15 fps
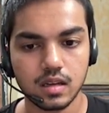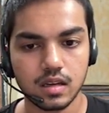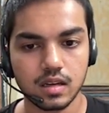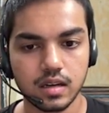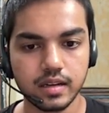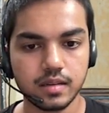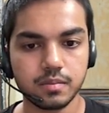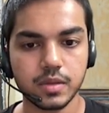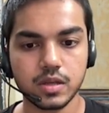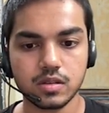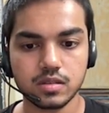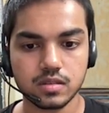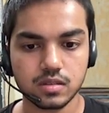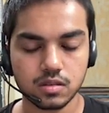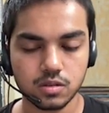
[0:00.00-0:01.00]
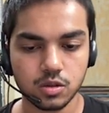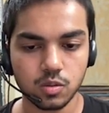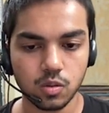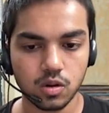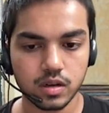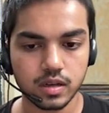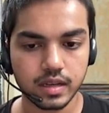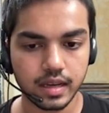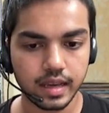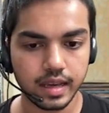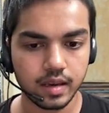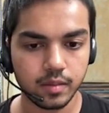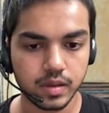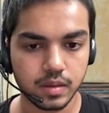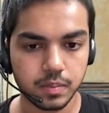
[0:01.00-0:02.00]
right? Because you want
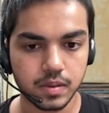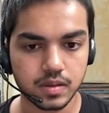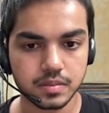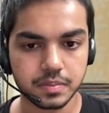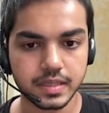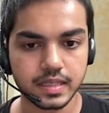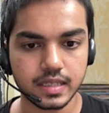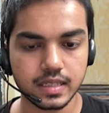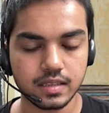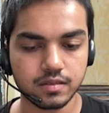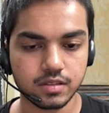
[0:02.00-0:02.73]
AB plus BD,